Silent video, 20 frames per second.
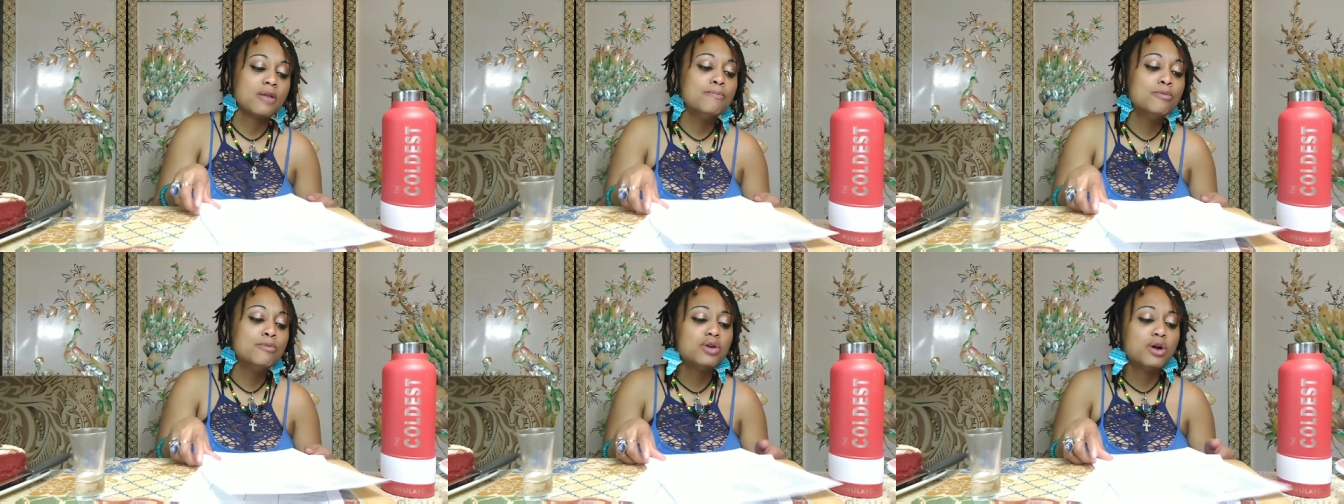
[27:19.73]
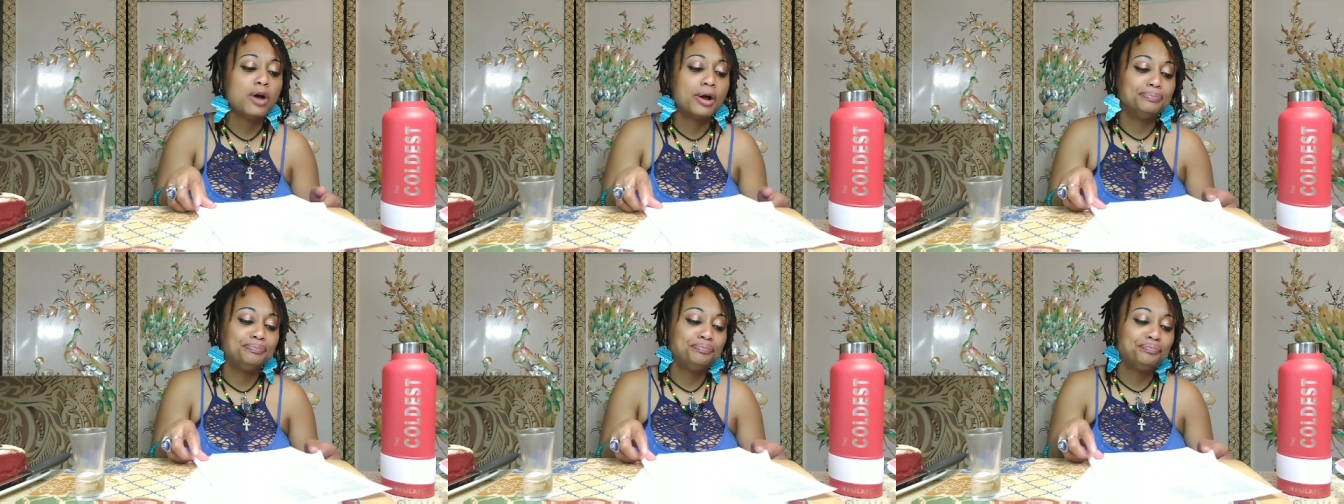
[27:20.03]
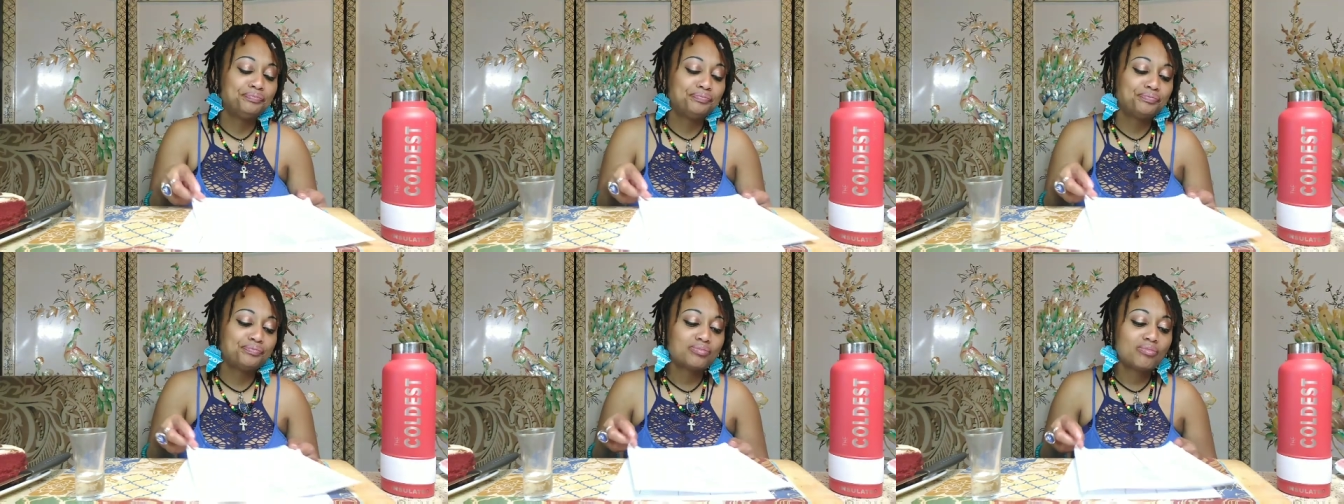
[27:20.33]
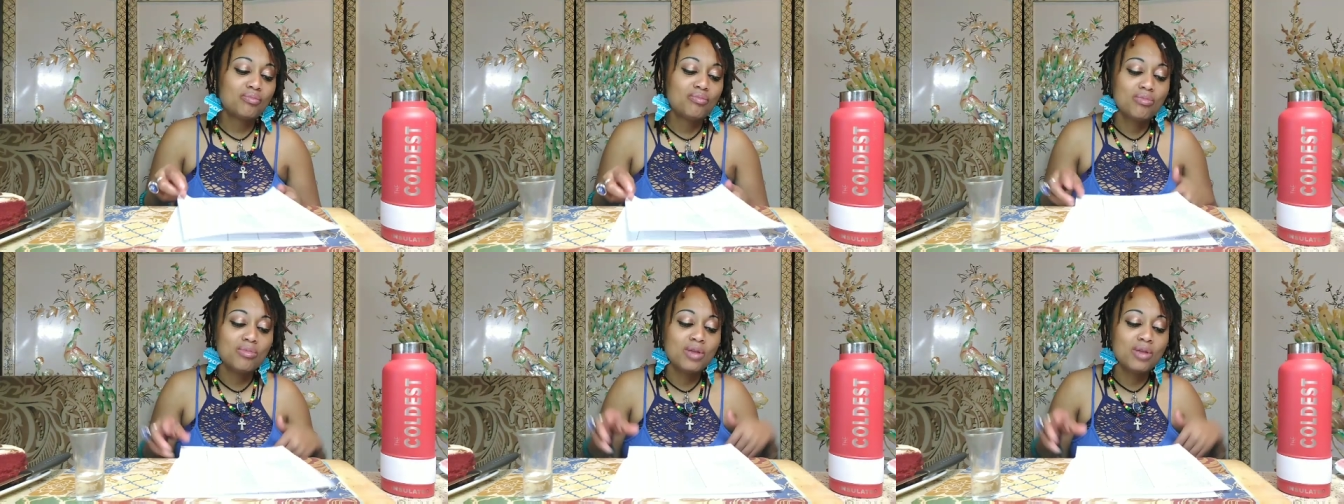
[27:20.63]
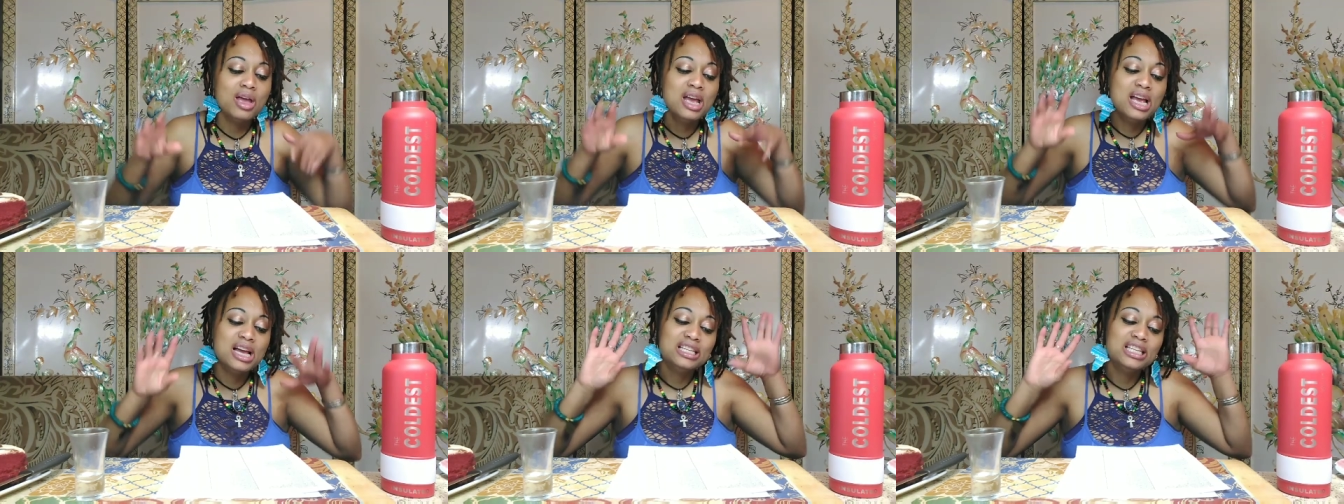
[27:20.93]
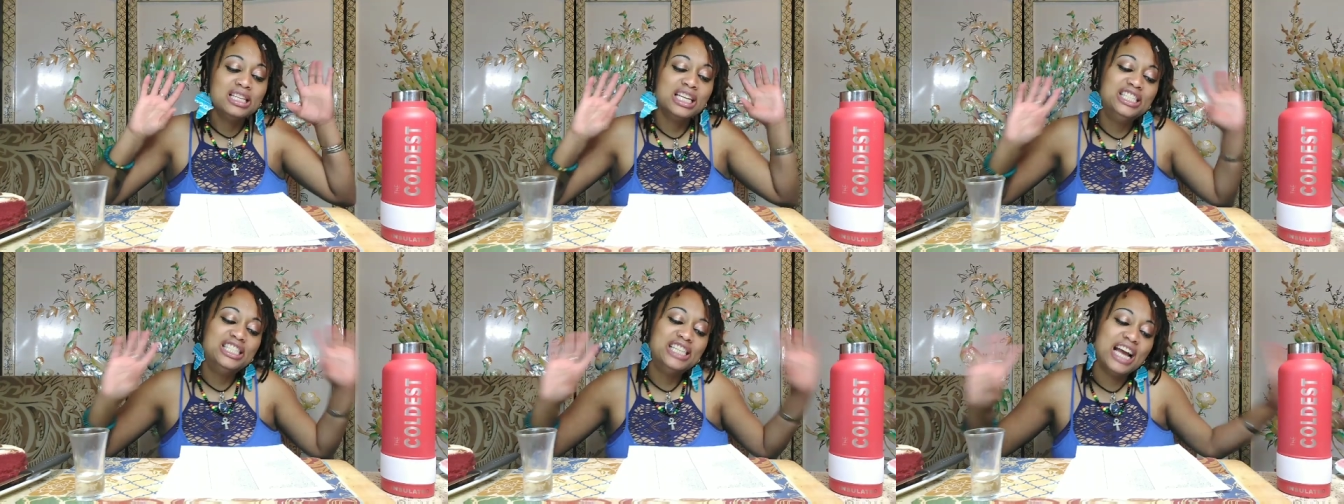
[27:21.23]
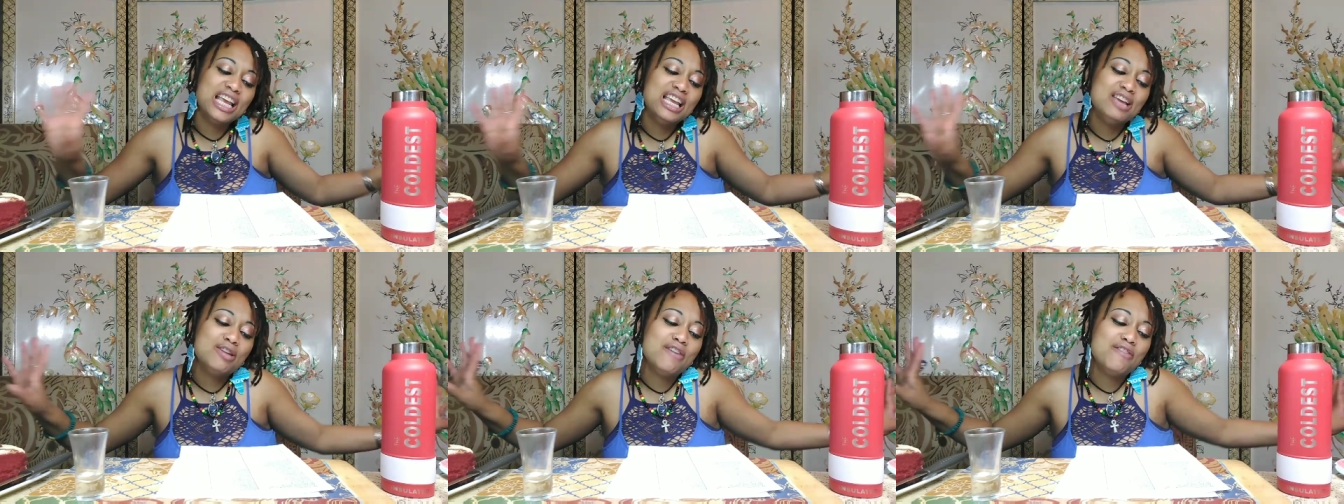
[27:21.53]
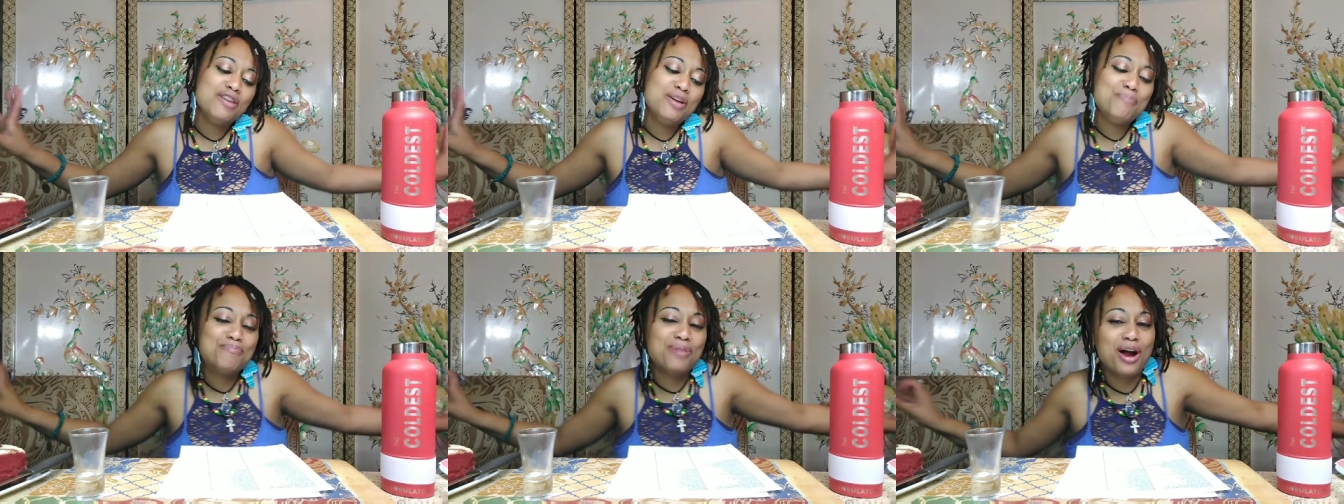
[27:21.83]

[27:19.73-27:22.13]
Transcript: Moving on. The January